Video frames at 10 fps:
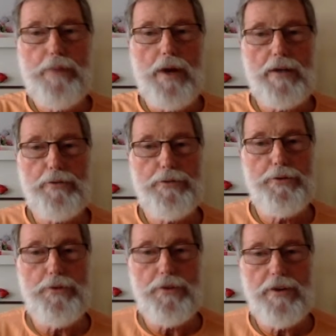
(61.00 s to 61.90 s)
pot of
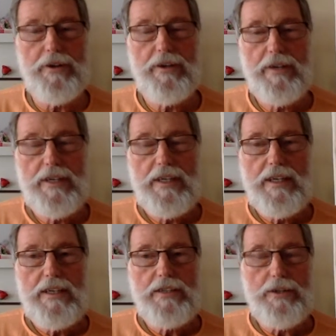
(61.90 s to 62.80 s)
food
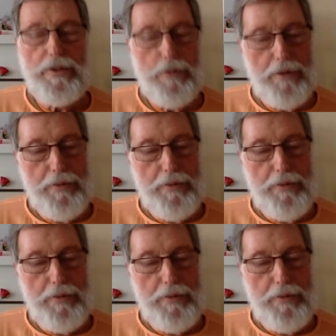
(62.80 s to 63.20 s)
so that when